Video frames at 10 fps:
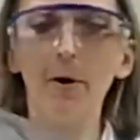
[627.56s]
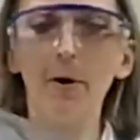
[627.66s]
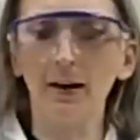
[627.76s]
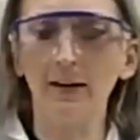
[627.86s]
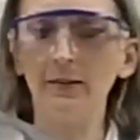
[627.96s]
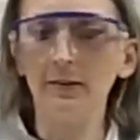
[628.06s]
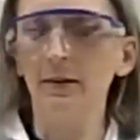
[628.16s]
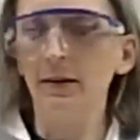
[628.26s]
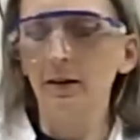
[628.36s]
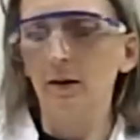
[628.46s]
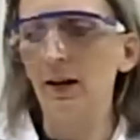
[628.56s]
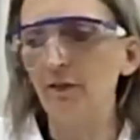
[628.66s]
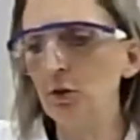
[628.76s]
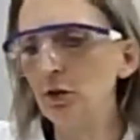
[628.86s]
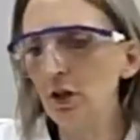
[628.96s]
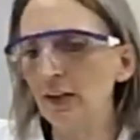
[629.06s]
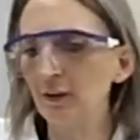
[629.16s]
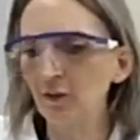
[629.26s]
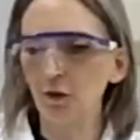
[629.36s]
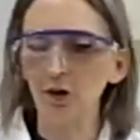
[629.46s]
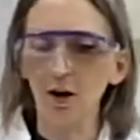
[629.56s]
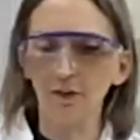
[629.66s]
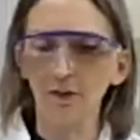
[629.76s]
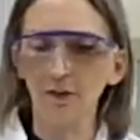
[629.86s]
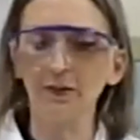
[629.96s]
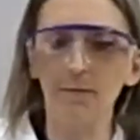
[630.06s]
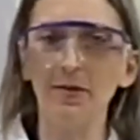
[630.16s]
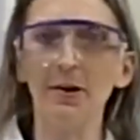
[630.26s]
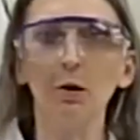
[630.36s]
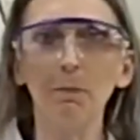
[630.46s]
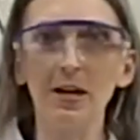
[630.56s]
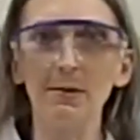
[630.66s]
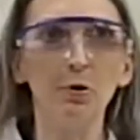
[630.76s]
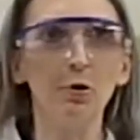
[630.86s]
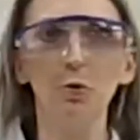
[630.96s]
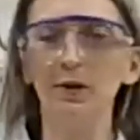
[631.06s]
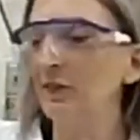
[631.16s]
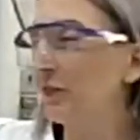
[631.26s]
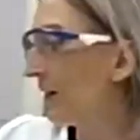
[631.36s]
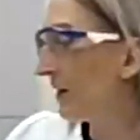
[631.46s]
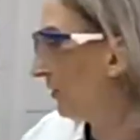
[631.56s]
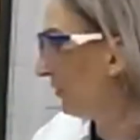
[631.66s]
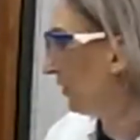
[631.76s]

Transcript: But if you look at soot all the time, and there are people who would study